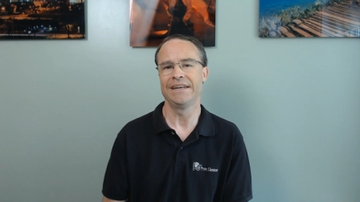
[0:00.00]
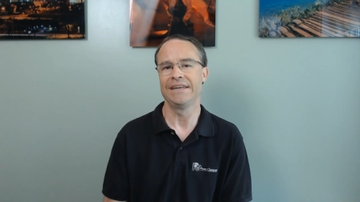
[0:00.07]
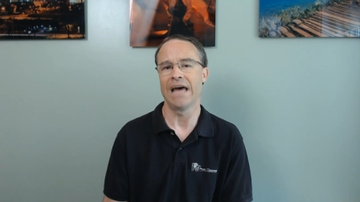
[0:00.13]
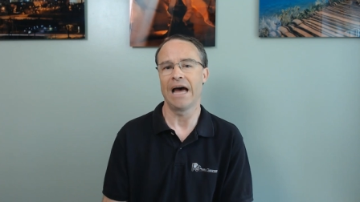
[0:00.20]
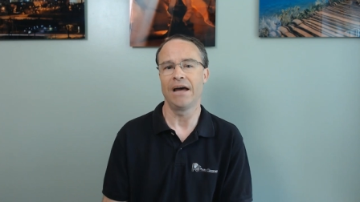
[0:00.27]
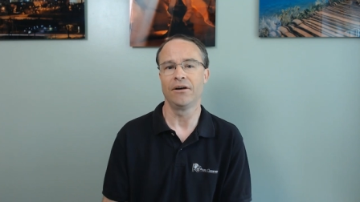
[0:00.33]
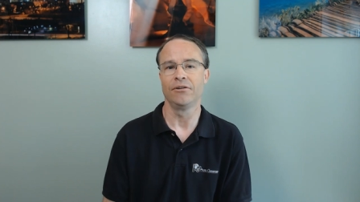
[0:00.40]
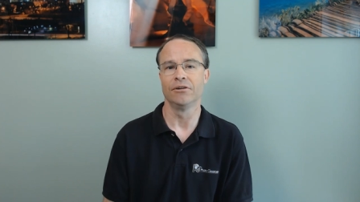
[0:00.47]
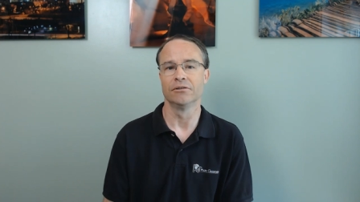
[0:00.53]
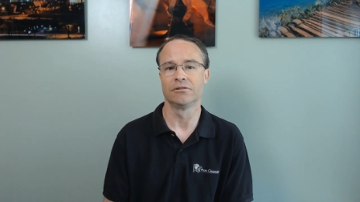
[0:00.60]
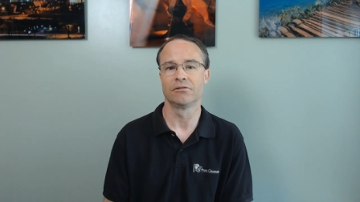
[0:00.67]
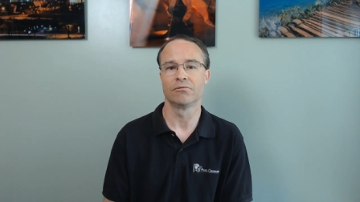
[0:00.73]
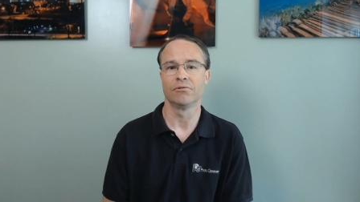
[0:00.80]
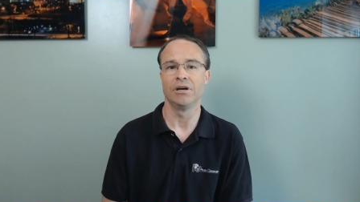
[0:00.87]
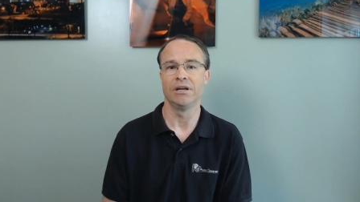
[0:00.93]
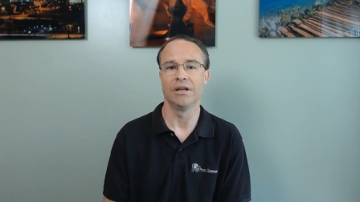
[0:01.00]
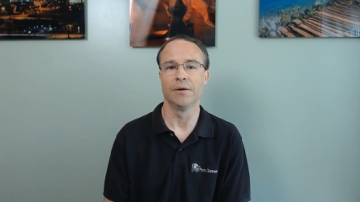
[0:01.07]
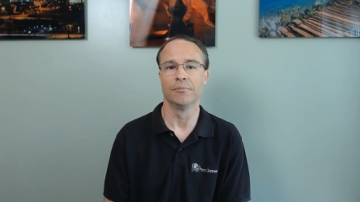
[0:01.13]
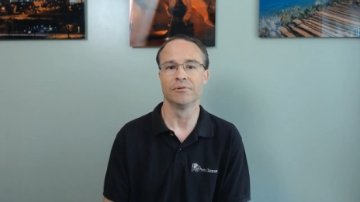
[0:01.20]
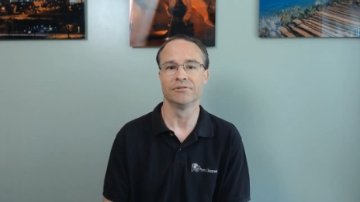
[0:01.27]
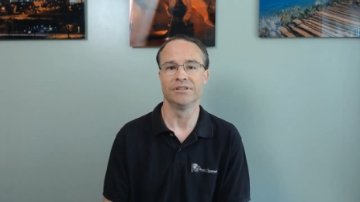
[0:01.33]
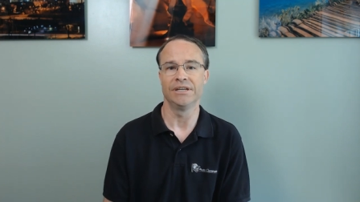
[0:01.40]
dial those three
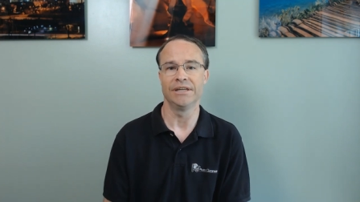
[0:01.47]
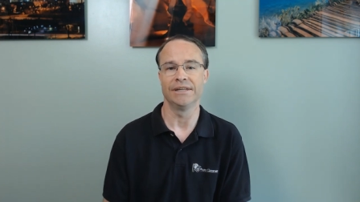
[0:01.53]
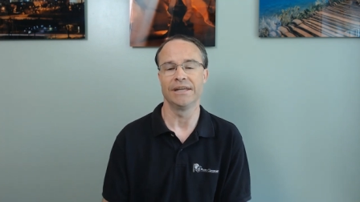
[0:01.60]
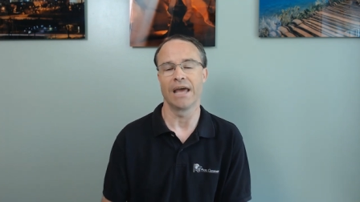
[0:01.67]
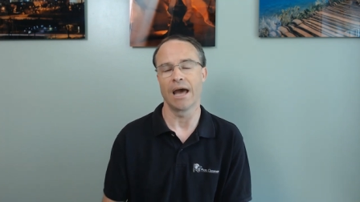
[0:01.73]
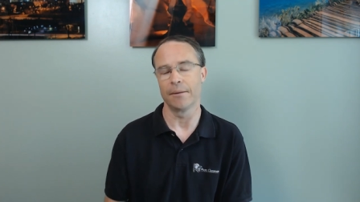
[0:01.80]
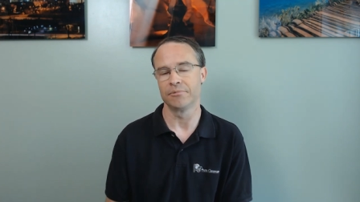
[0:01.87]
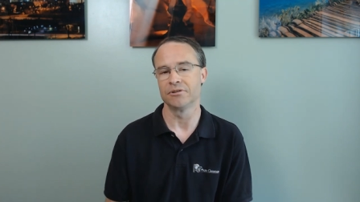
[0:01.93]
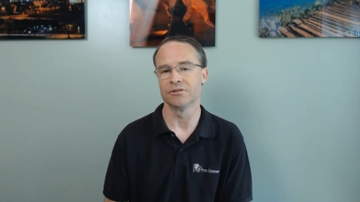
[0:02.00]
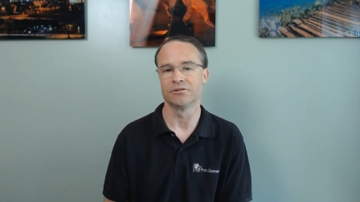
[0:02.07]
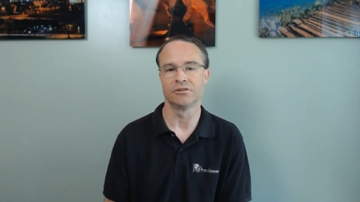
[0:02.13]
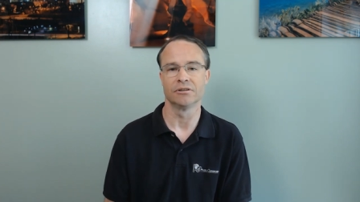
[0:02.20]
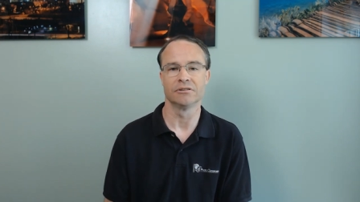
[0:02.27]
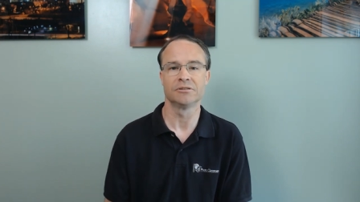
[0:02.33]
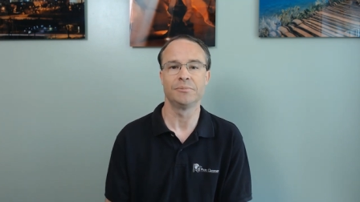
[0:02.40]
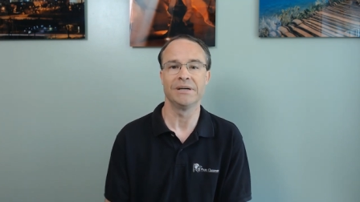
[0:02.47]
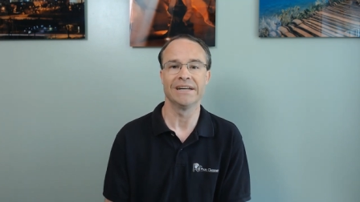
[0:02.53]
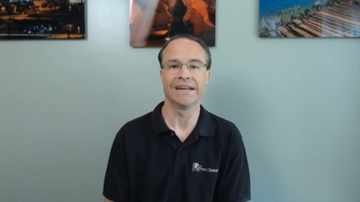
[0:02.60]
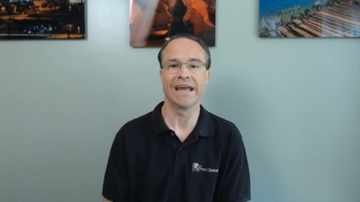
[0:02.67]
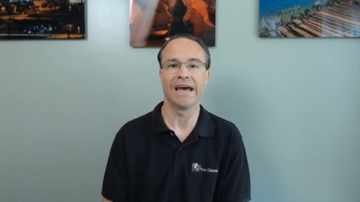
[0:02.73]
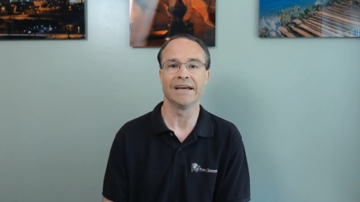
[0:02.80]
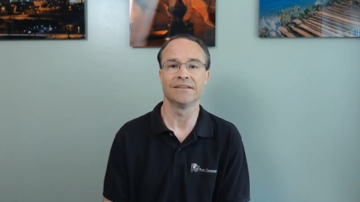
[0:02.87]
numbers in, the aperture, shutter speed,
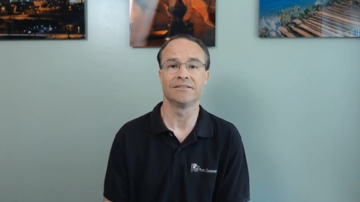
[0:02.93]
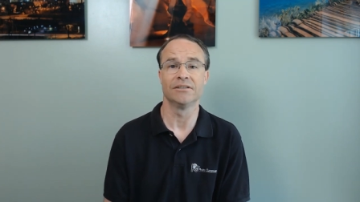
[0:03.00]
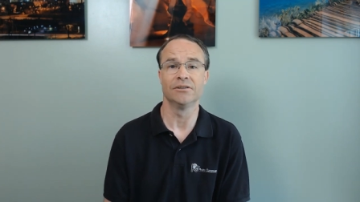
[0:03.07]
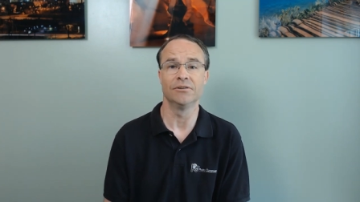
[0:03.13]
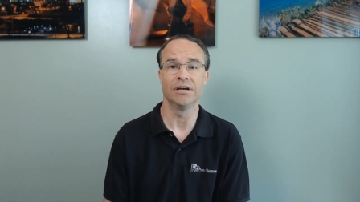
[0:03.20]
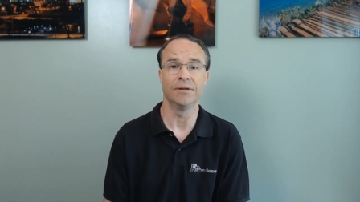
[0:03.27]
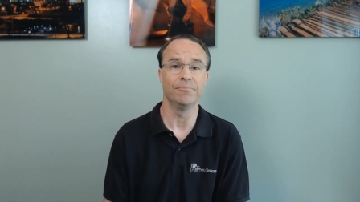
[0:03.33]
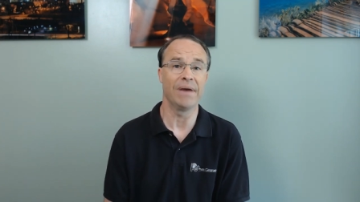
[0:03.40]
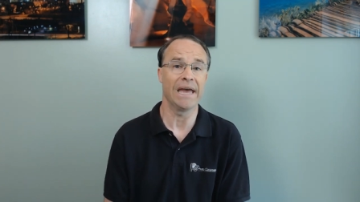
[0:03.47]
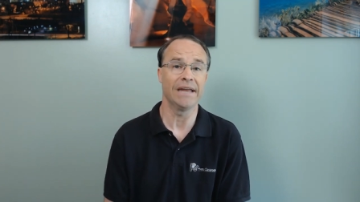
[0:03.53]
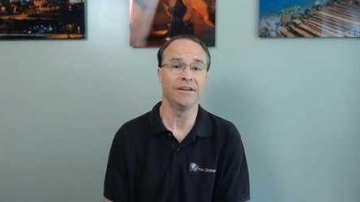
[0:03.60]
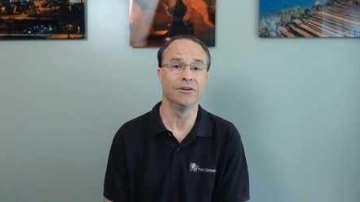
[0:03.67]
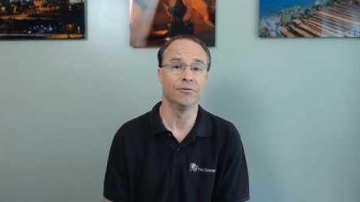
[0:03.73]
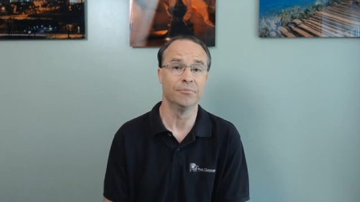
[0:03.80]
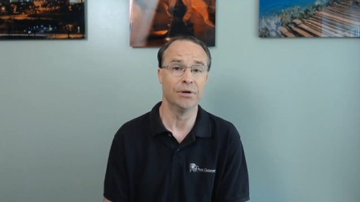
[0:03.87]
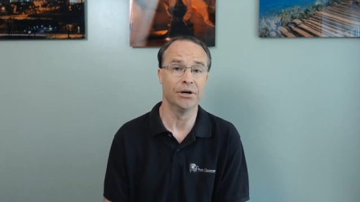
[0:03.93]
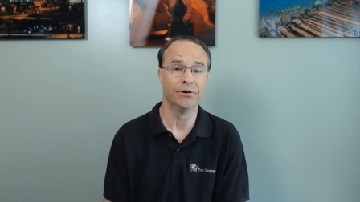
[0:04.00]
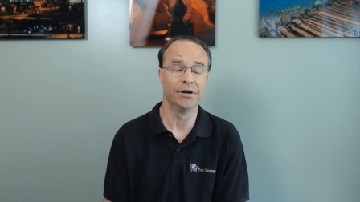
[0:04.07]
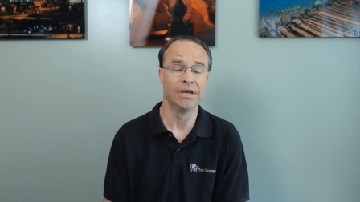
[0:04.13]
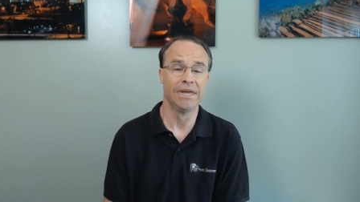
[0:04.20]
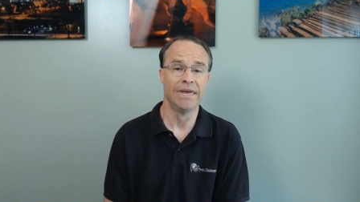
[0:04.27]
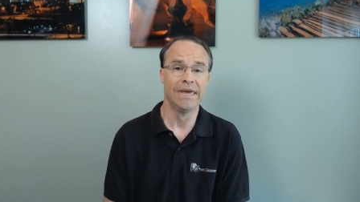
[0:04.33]
and ISO in manual
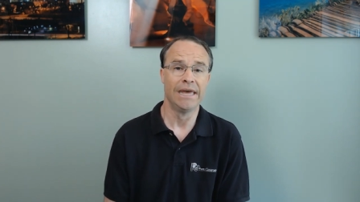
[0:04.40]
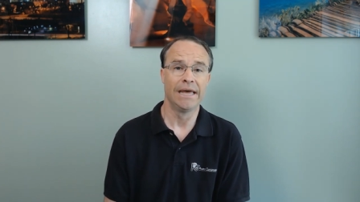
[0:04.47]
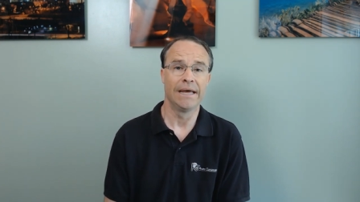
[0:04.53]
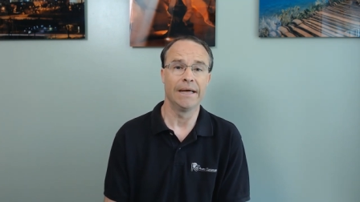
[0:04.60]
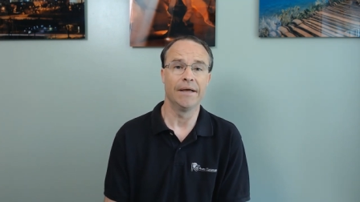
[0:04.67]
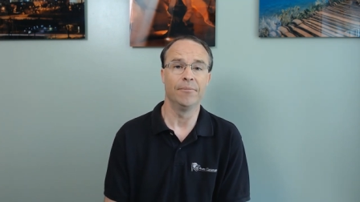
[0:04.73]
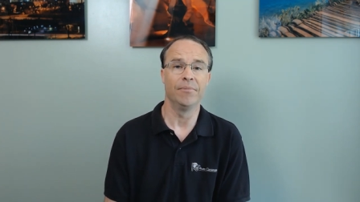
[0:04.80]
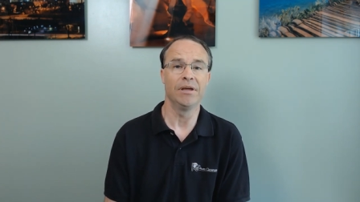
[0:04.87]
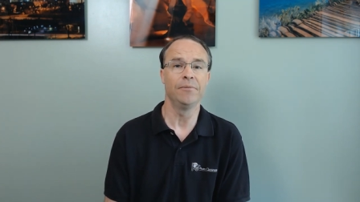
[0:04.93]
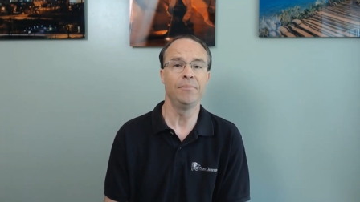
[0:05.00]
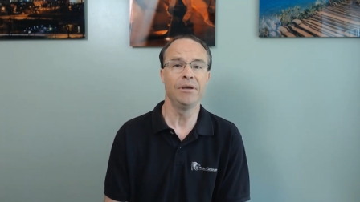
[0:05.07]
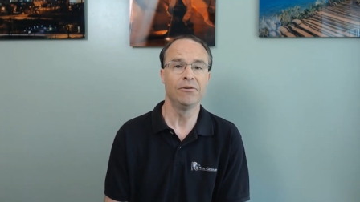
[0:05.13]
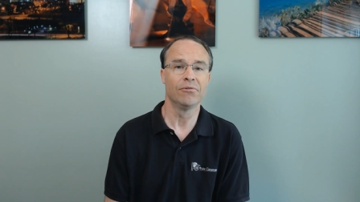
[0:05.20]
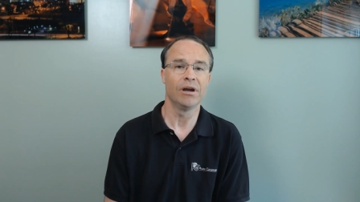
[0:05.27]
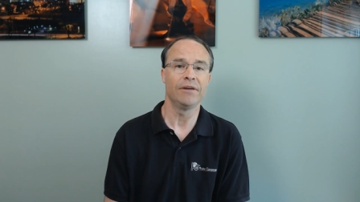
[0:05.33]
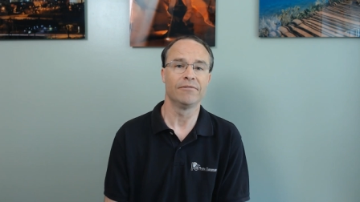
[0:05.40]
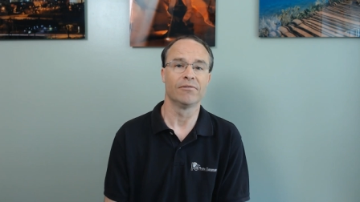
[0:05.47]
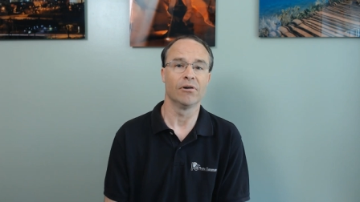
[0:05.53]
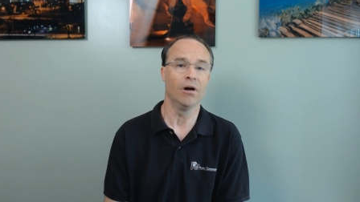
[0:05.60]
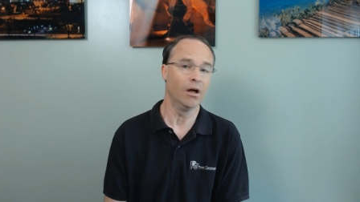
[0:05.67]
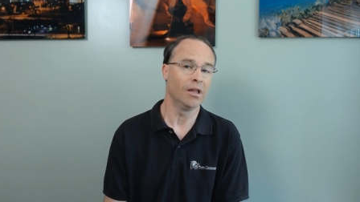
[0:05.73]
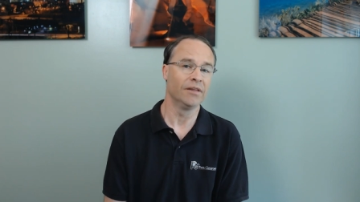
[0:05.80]
mode, um, it'd be great for
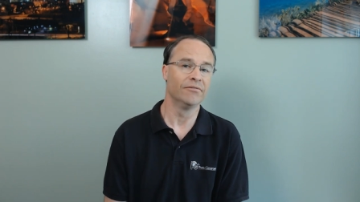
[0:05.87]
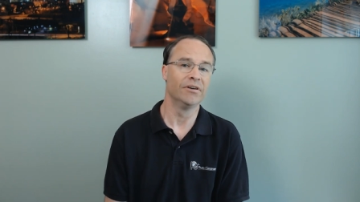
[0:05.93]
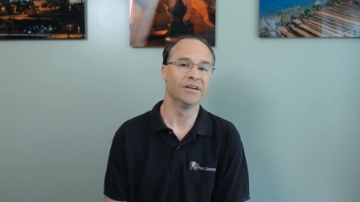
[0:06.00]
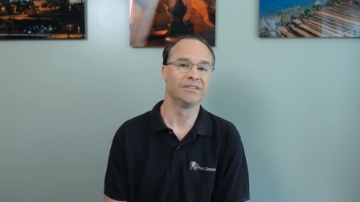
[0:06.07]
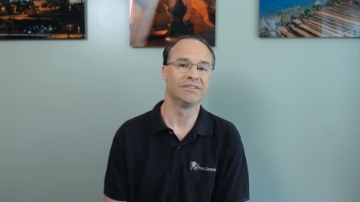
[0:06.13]
all of us